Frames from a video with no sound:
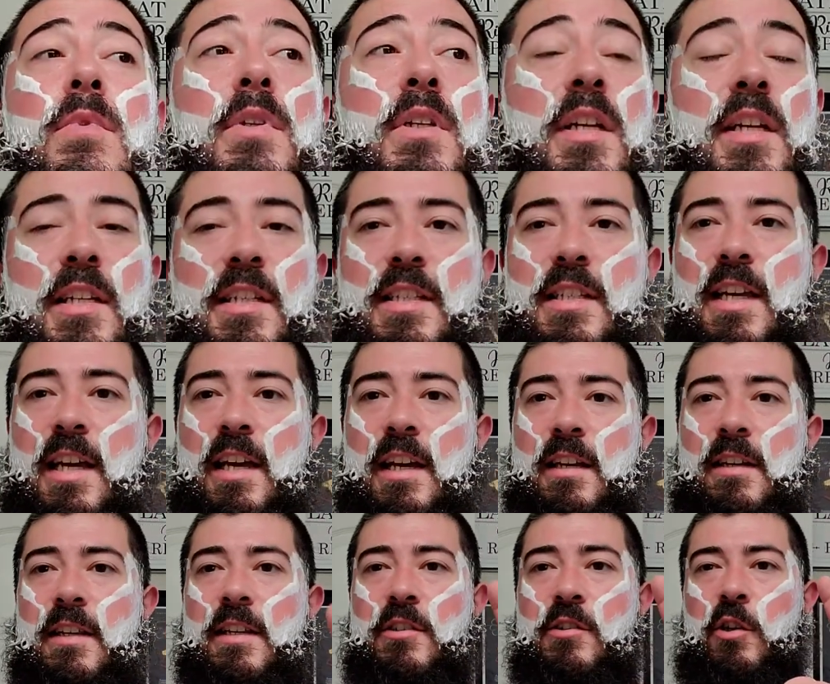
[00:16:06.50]
he said
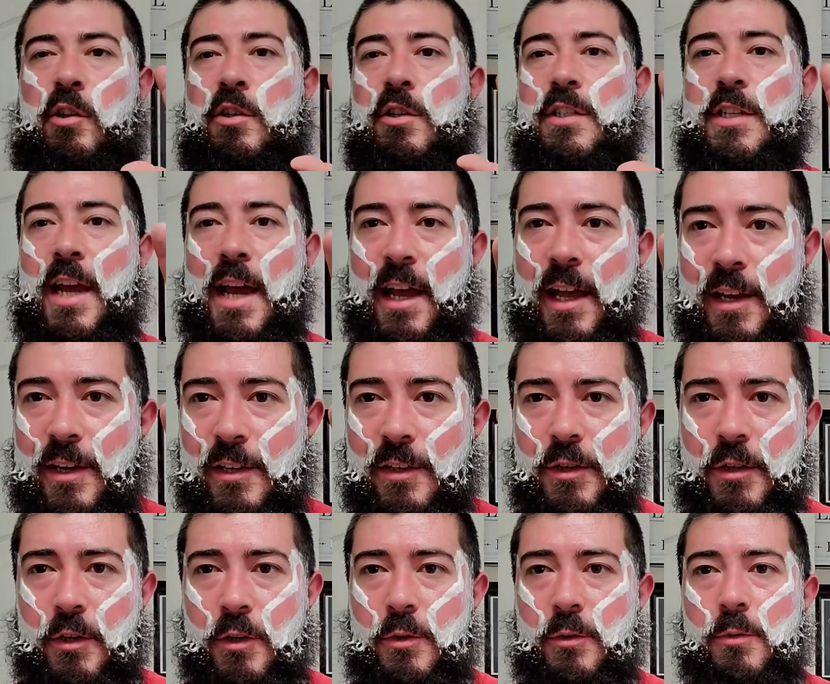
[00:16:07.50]
these are 10
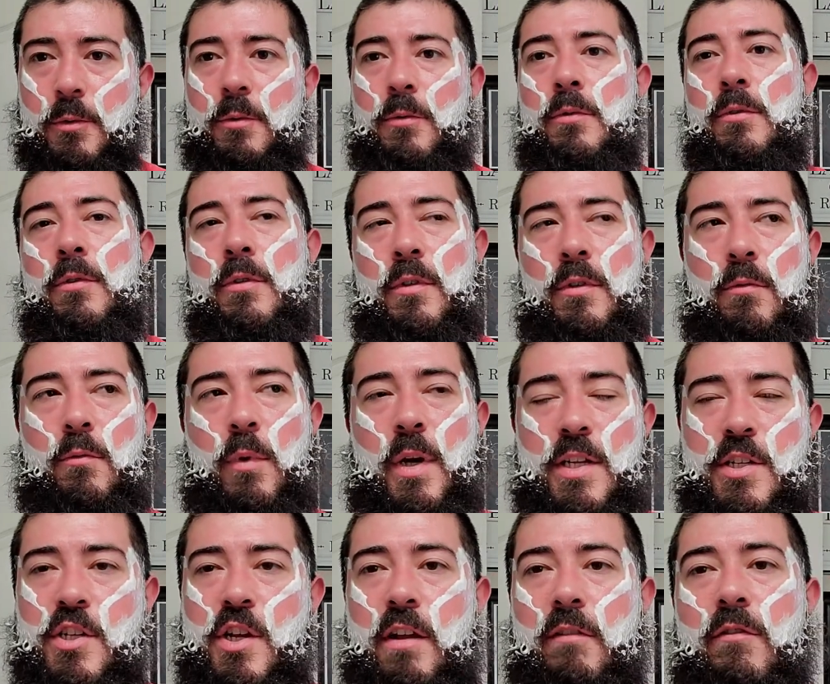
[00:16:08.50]
new wet
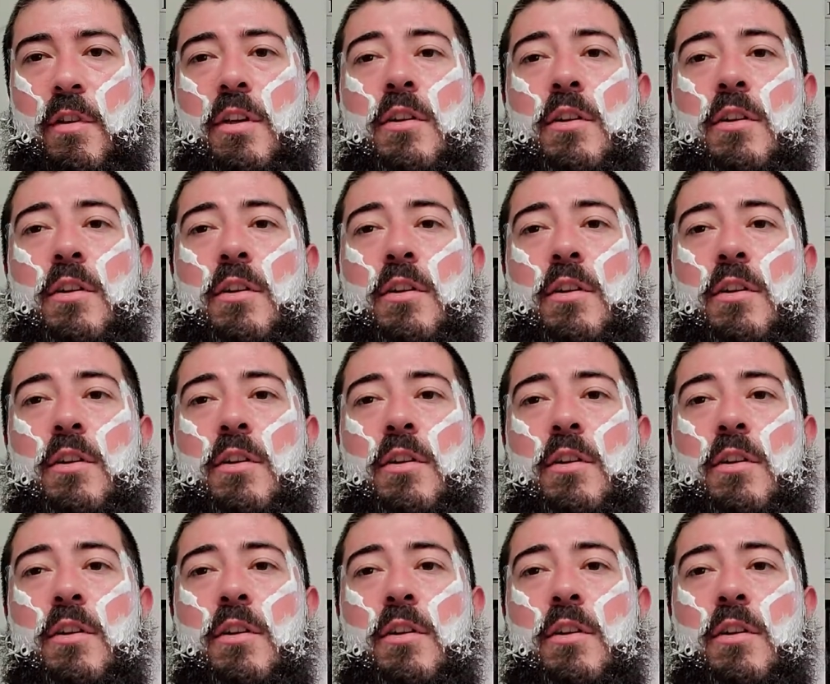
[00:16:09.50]
shaving